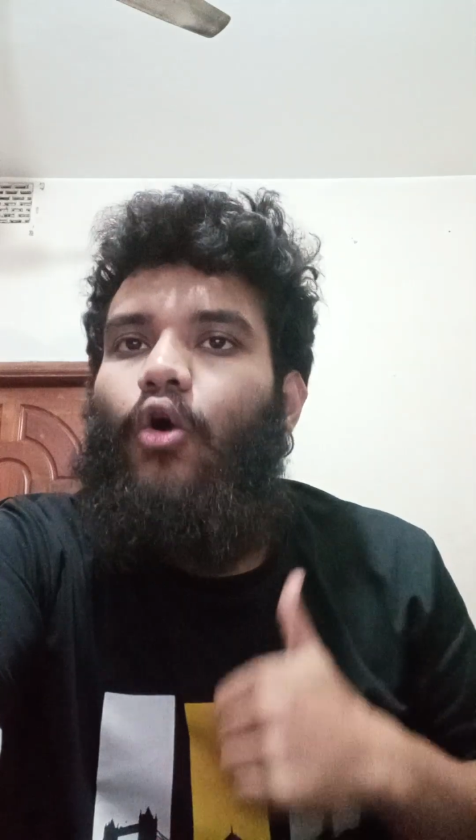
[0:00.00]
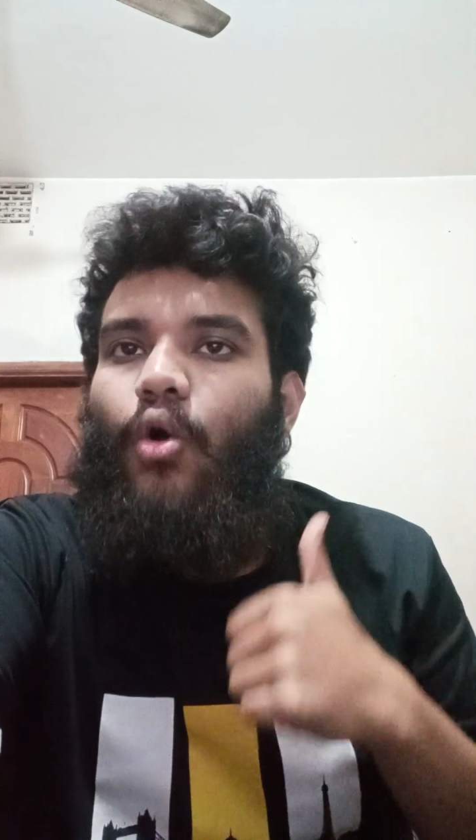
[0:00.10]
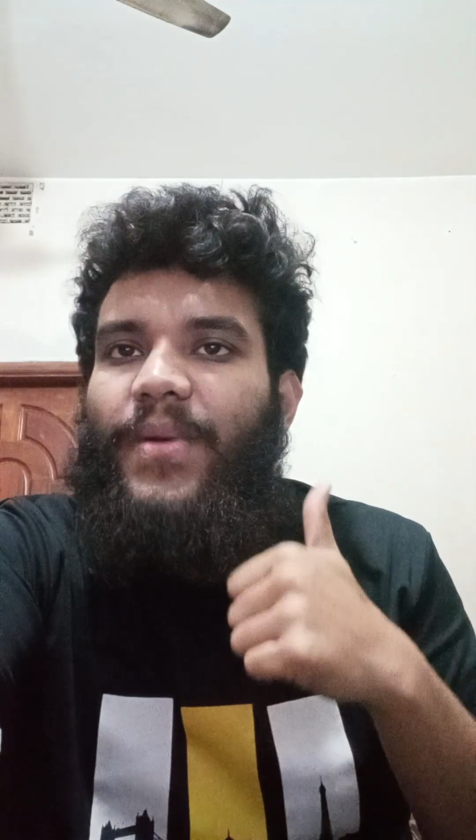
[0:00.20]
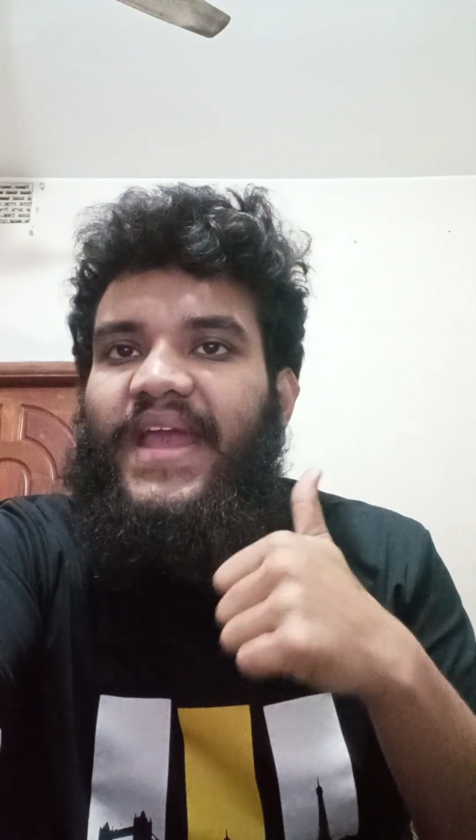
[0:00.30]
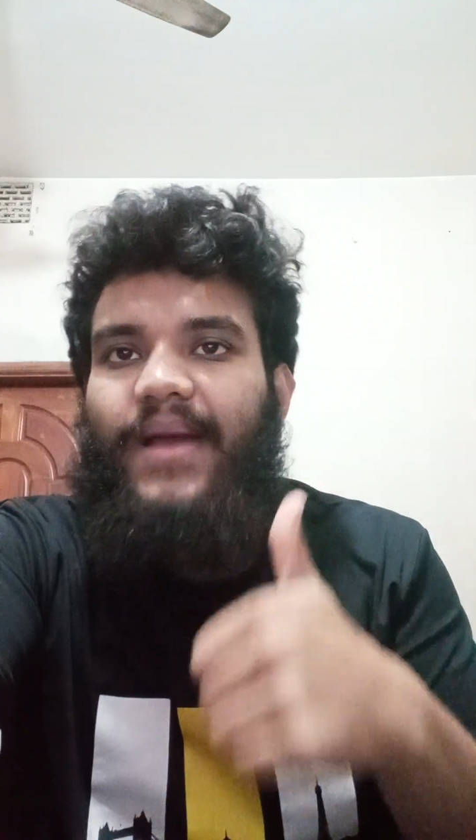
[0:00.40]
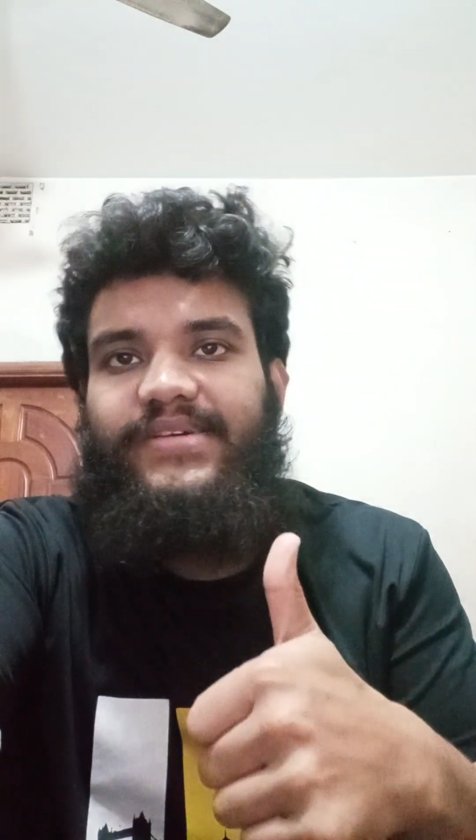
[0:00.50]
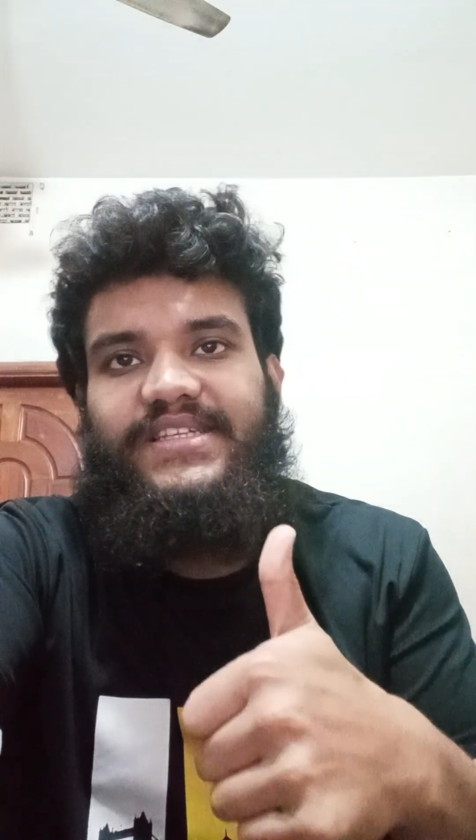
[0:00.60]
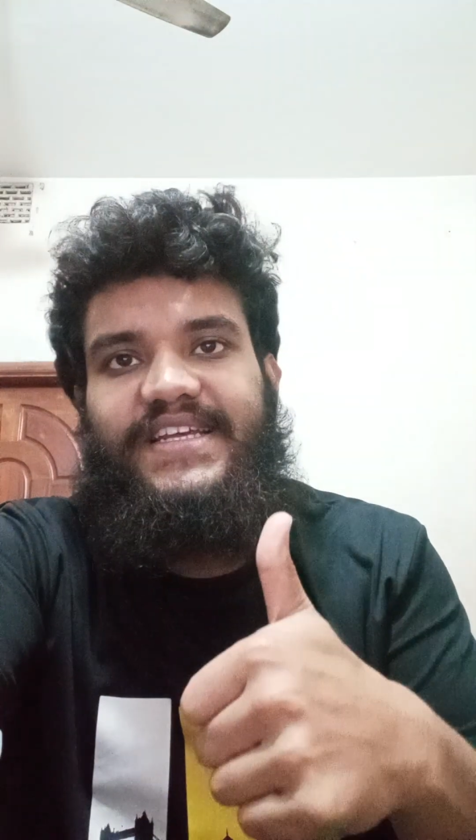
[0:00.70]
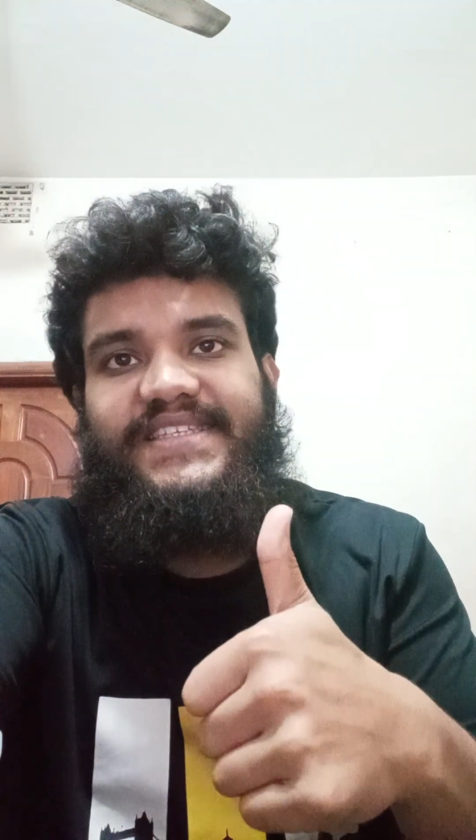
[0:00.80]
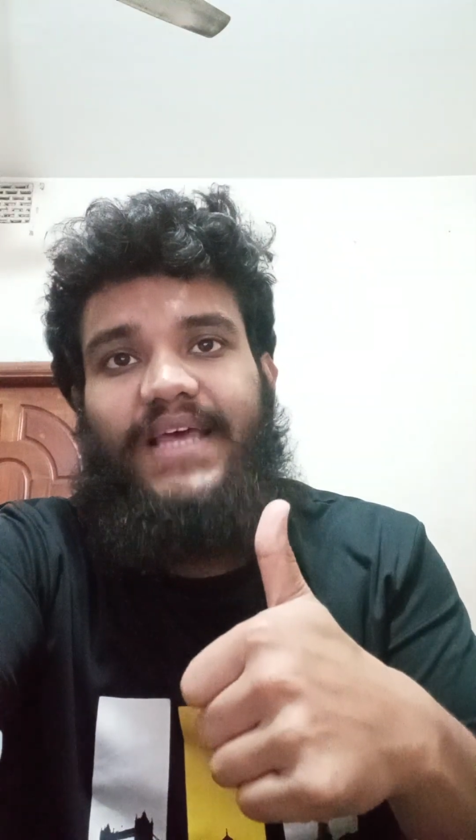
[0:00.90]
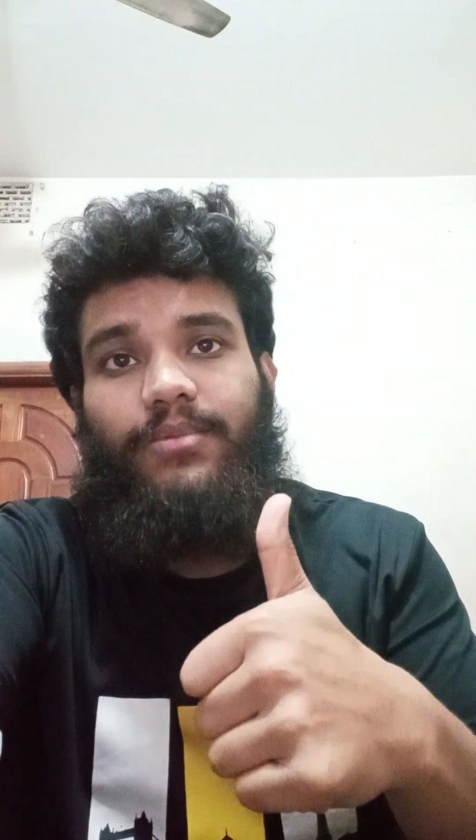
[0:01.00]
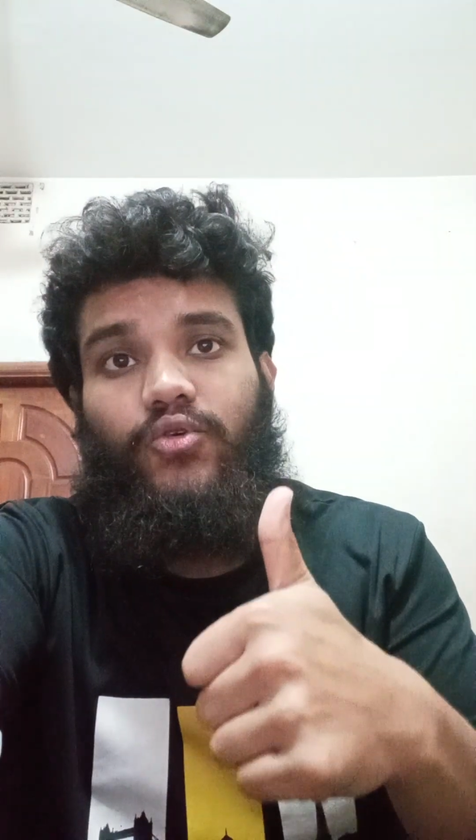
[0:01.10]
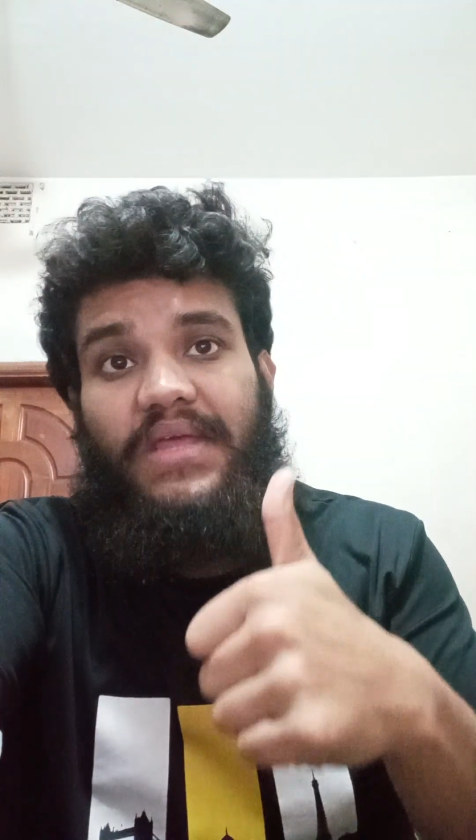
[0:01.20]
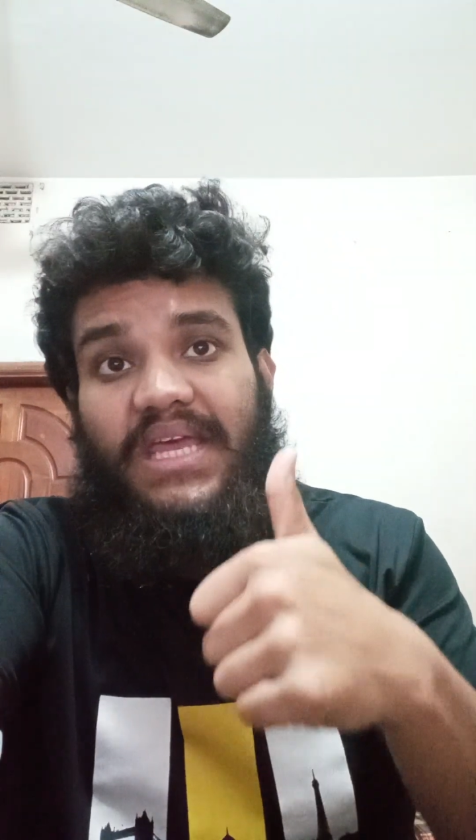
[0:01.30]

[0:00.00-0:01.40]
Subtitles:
Coping capacity is about